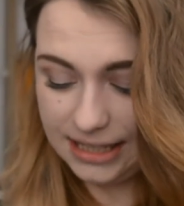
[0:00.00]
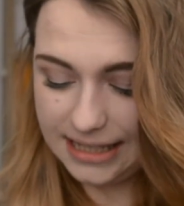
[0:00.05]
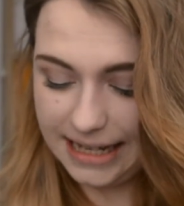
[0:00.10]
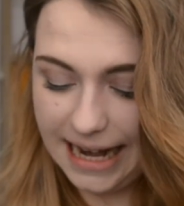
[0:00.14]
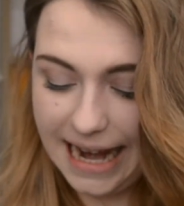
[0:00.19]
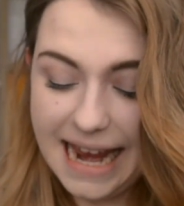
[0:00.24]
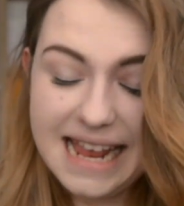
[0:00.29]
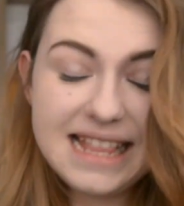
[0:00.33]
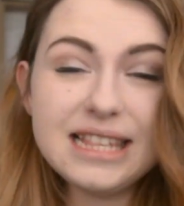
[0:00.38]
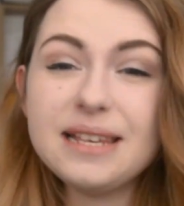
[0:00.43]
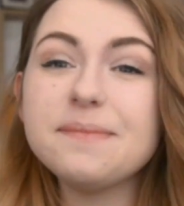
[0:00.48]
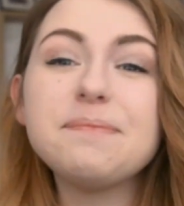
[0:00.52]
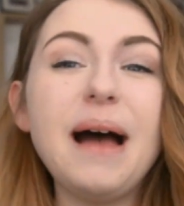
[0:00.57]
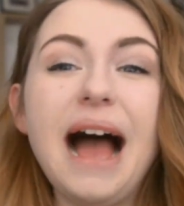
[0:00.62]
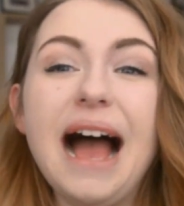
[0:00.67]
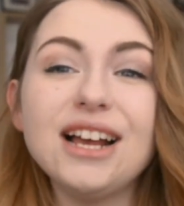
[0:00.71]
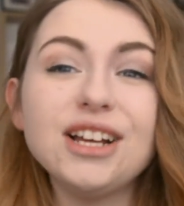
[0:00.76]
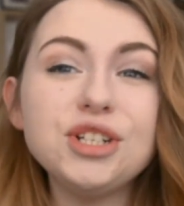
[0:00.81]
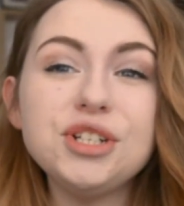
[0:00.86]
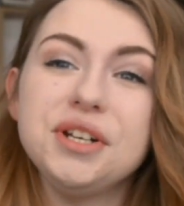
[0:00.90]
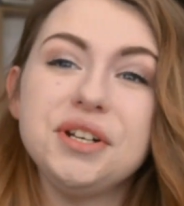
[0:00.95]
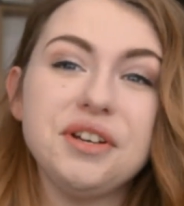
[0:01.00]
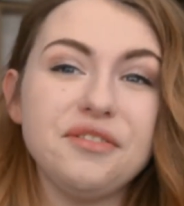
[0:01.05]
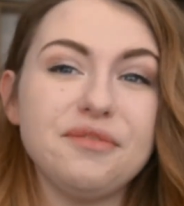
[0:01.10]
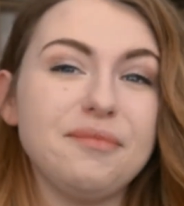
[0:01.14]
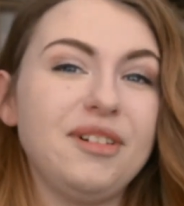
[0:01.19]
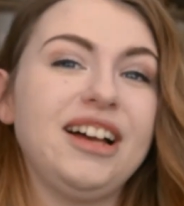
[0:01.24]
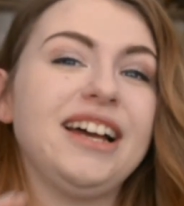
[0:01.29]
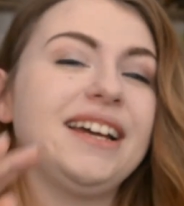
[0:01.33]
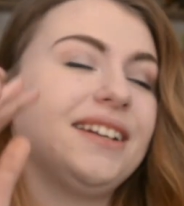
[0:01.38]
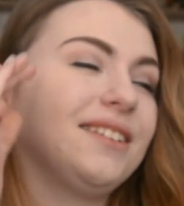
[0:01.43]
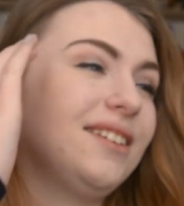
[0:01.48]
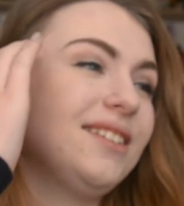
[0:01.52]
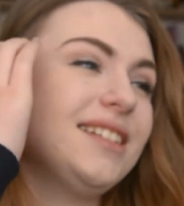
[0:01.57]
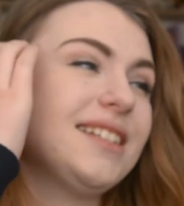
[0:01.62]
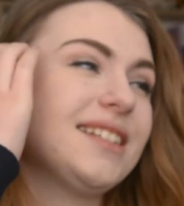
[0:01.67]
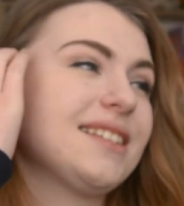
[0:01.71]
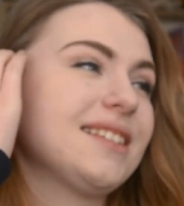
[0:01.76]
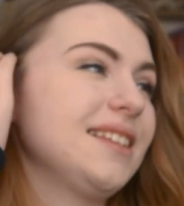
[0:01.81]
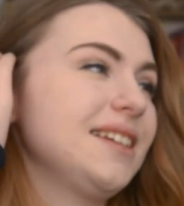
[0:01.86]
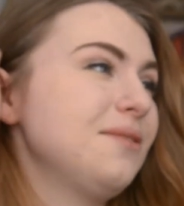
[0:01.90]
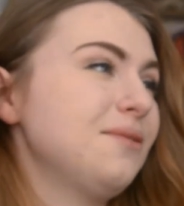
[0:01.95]
It's a passion of mine,
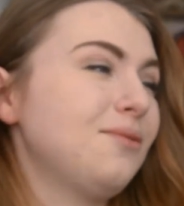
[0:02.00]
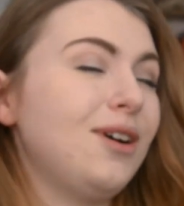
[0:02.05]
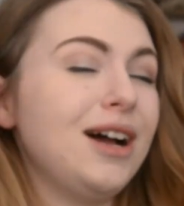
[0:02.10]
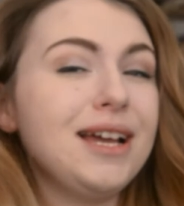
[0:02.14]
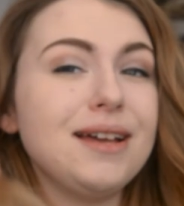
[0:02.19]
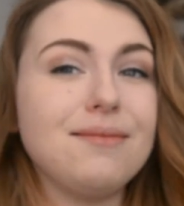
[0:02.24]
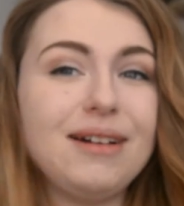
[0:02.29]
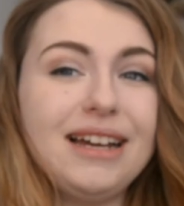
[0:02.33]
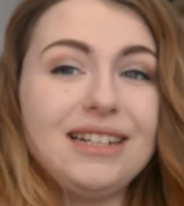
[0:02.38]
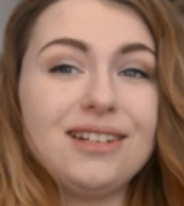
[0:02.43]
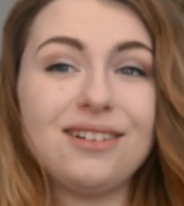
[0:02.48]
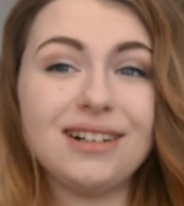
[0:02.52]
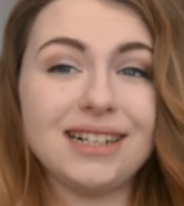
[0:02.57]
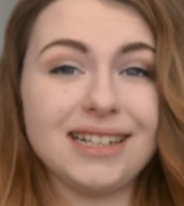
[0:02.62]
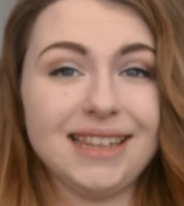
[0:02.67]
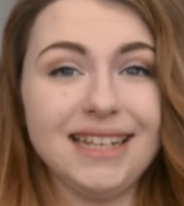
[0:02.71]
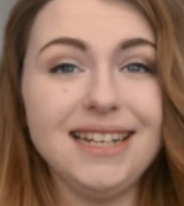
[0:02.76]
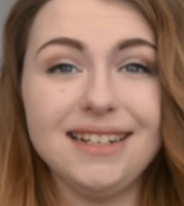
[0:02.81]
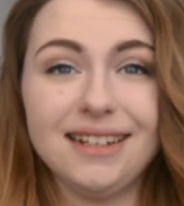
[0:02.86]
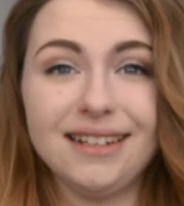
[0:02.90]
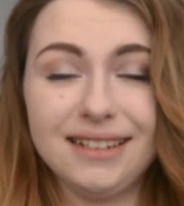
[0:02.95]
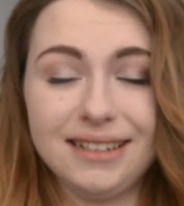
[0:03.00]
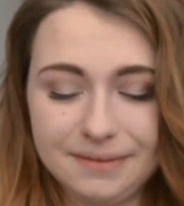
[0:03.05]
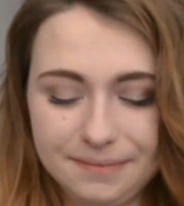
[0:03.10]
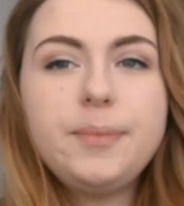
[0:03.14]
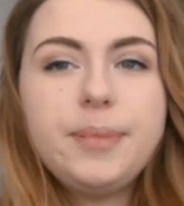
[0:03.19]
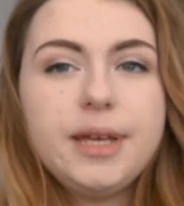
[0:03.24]
honestly. Why am I not a cleaner?